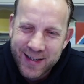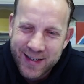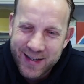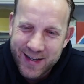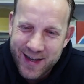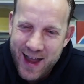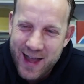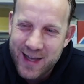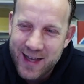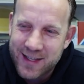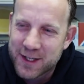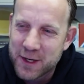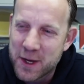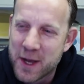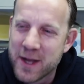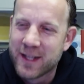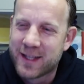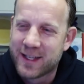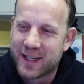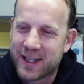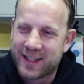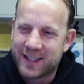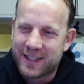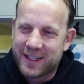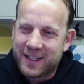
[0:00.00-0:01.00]
yeah. So
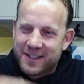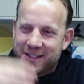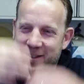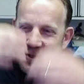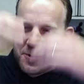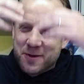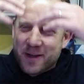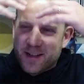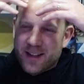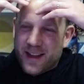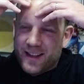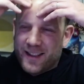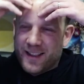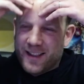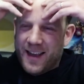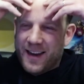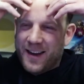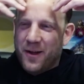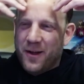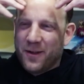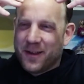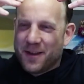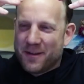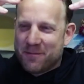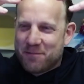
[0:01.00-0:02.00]
the student had like
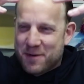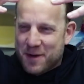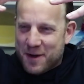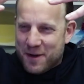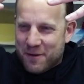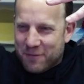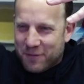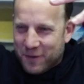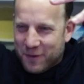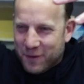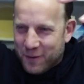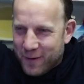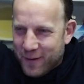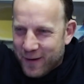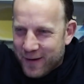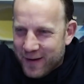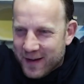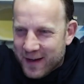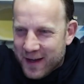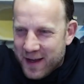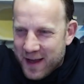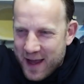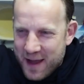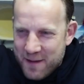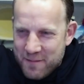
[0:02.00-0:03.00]
all these beautiful
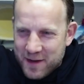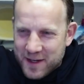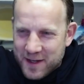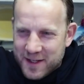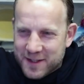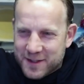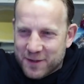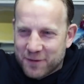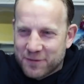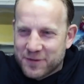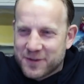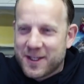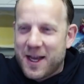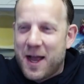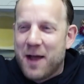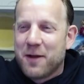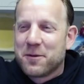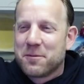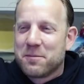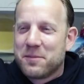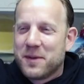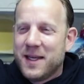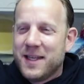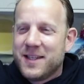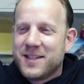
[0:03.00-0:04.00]
images of
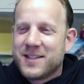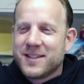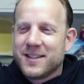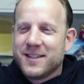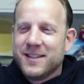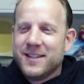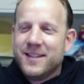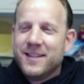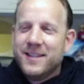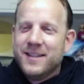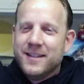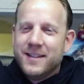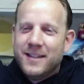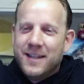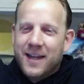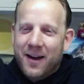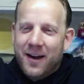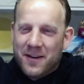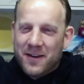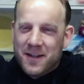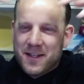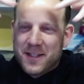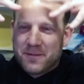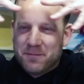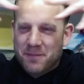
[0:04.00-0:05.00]
South Beach
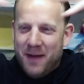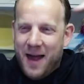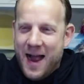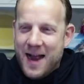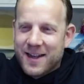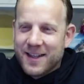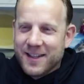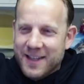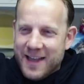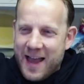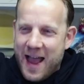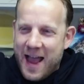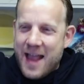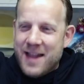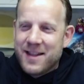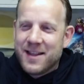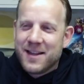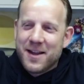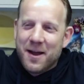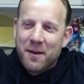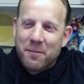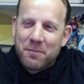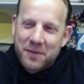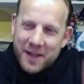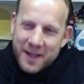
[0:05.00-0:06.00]
on his mind, and I ended
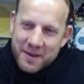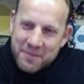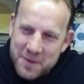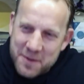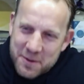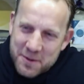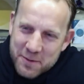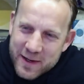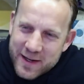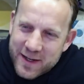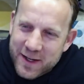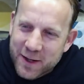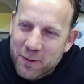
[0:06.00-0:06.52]
up with him between the